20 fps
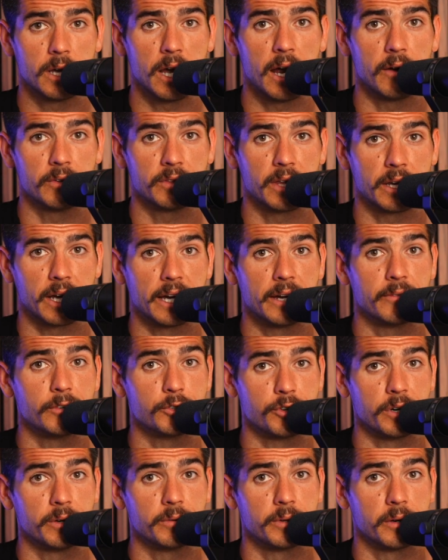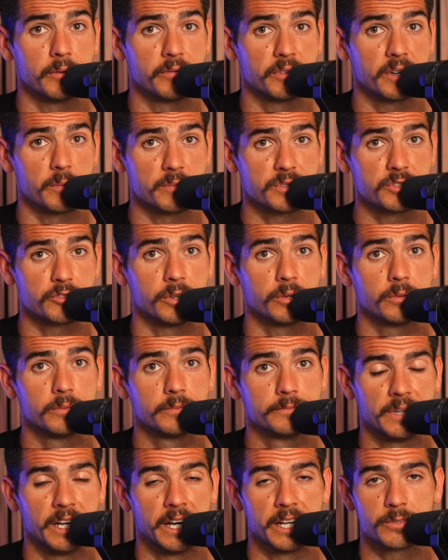everything I ever dreamed of comes true.
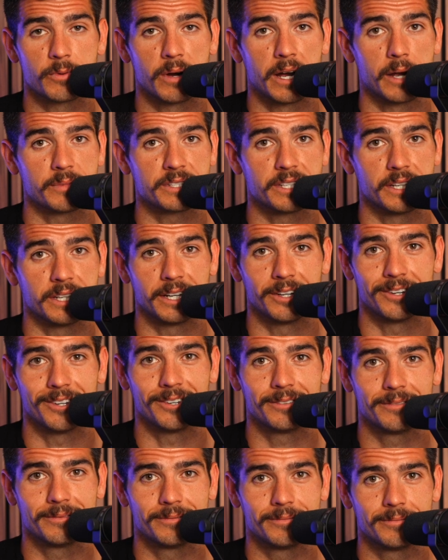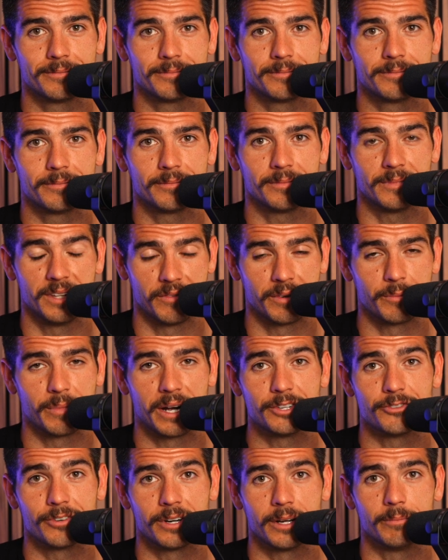And that's why I'm sitting here living my
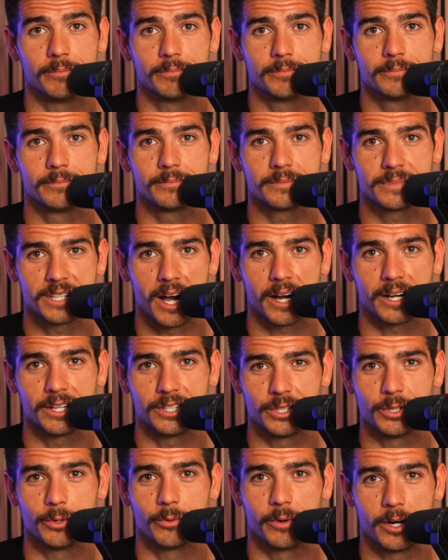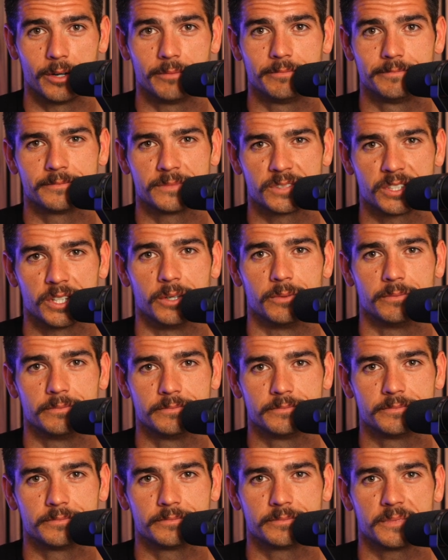dream, talking to you all. So
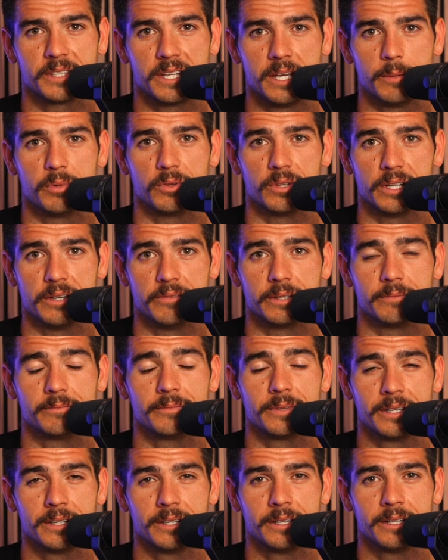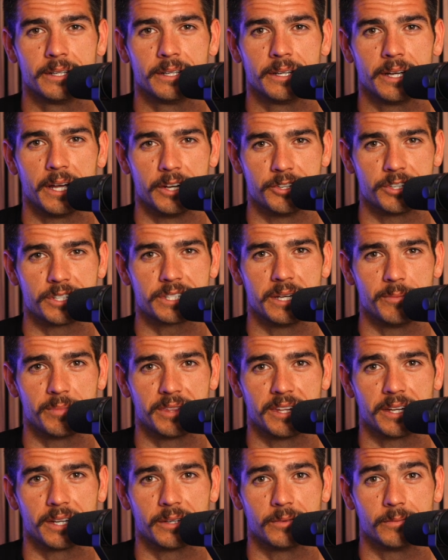keep believing and just keep
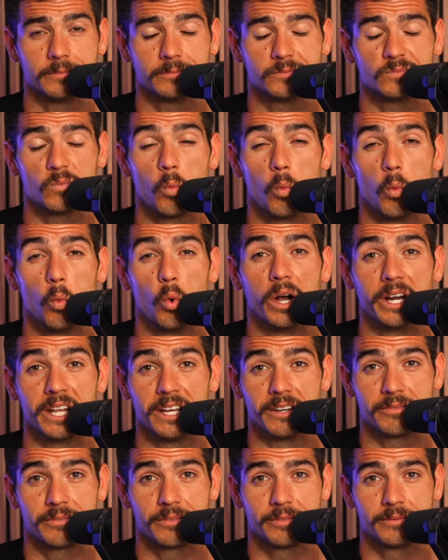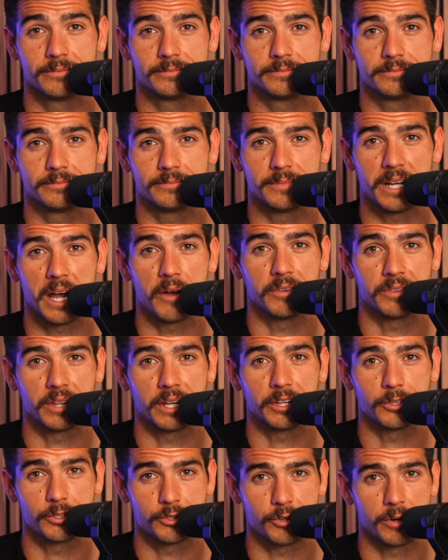thinking, what if
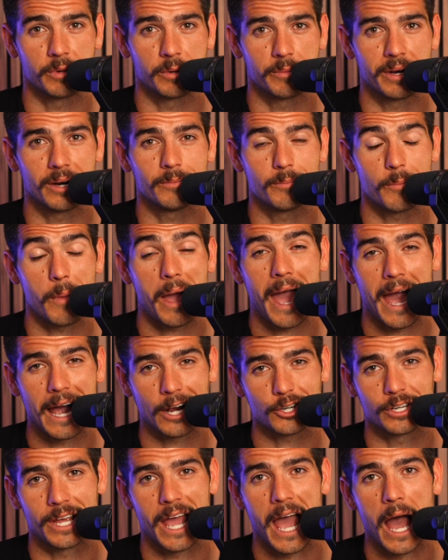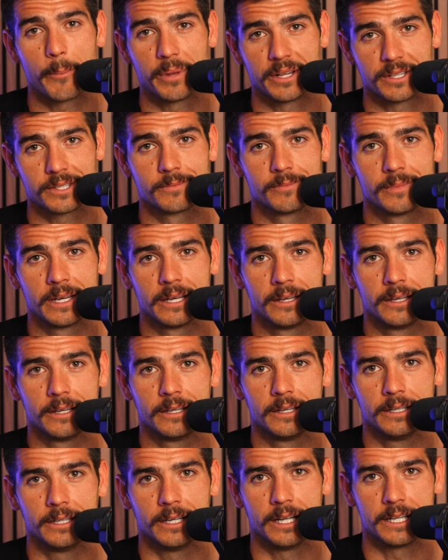everything you're dreaming about actually happens,
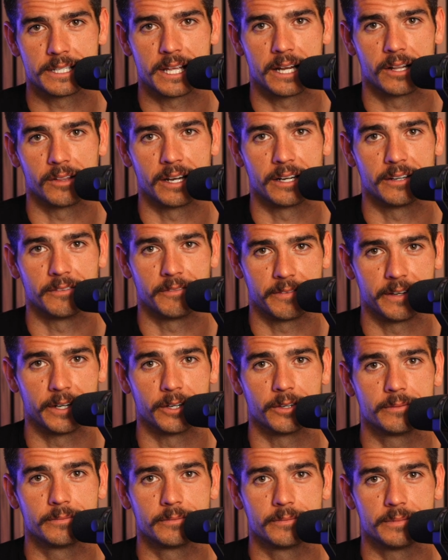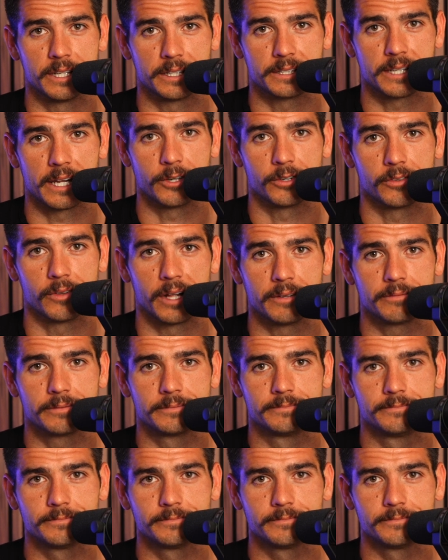instead of letting fear dictate your life.